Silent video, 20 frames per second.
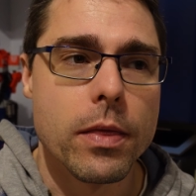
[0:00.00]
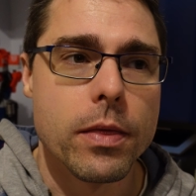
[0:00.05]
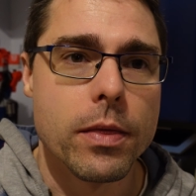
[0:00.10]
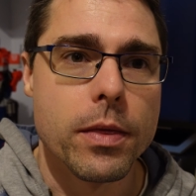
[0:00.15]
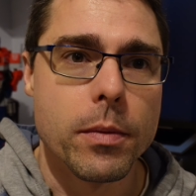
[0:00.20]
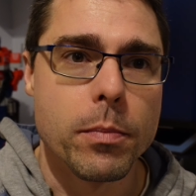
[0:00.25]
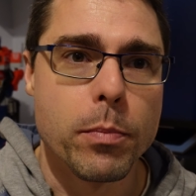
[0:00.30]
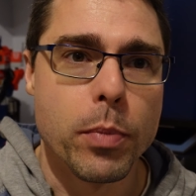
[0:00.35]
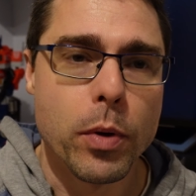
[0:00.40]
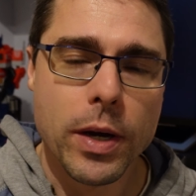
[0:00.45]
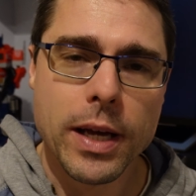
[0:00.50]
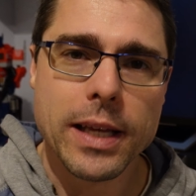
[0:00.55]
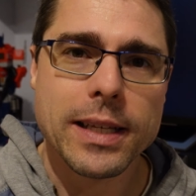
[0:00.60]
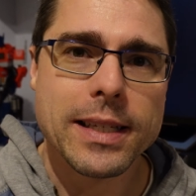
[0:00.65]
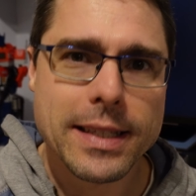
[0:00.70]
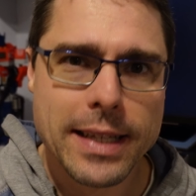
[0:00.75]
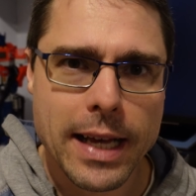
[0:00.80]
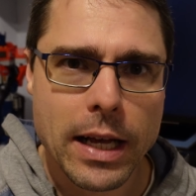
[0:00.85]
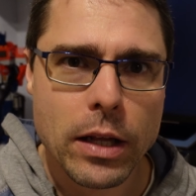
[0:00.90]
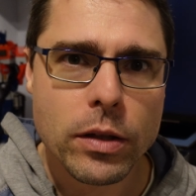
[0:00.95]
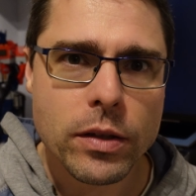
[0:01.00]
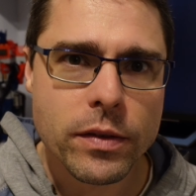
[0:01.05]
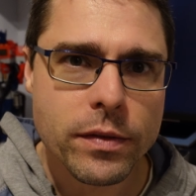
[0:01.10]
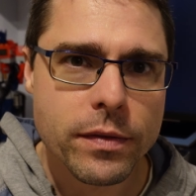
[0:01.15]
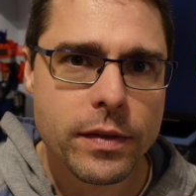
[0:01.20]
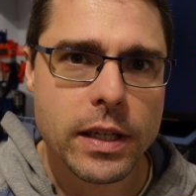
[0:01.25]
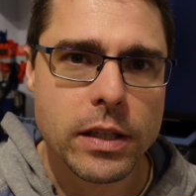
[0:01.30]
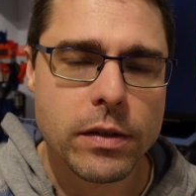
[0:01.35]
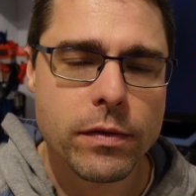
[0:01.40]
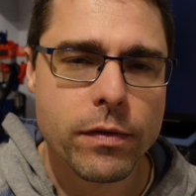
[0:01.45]
The book
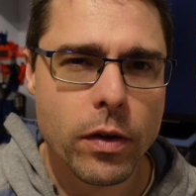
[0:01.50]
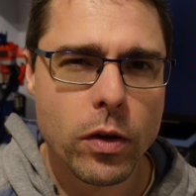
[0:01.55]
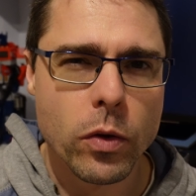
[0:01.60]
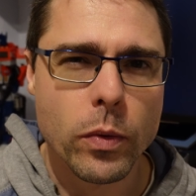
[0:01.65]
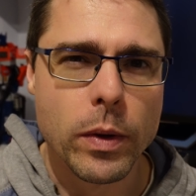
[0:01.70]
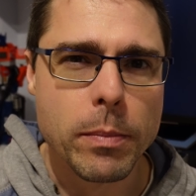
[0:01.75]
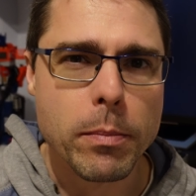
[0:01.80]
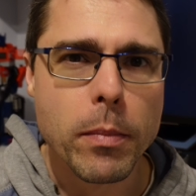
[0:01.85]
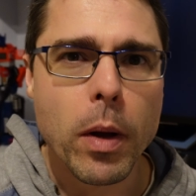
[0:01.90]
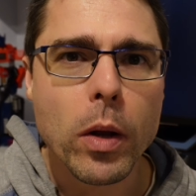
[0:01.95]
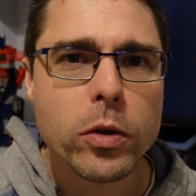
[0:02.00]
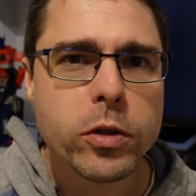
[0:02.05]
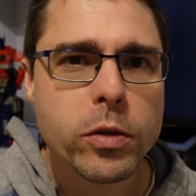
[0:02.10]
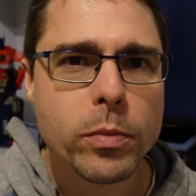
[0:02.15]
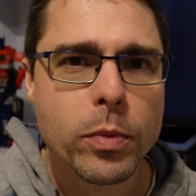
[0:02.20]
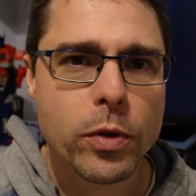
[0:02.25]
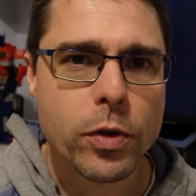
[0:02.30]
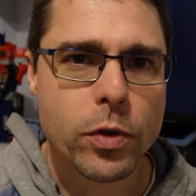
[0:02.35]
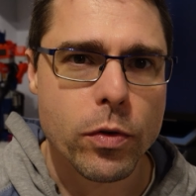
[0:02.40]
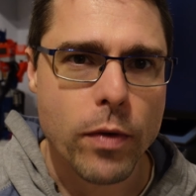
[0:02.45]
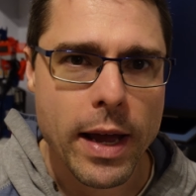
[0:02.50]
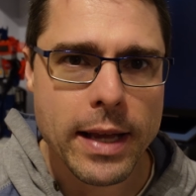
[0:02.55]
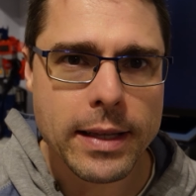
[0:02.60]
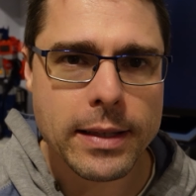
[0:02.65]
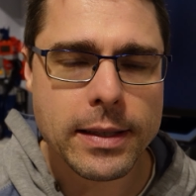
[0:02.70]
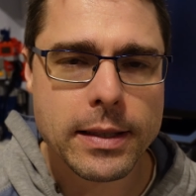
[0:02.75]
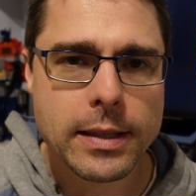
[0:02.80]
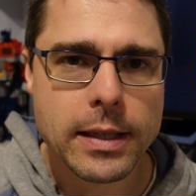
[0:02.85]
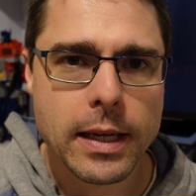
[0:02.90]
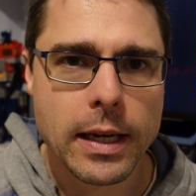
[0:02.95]
itself is following multiple
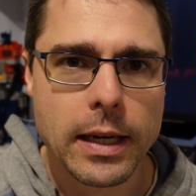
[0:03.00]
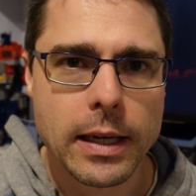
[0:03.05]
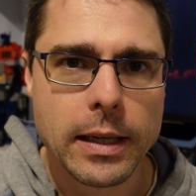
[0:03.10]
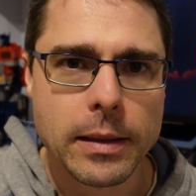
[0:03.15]
threads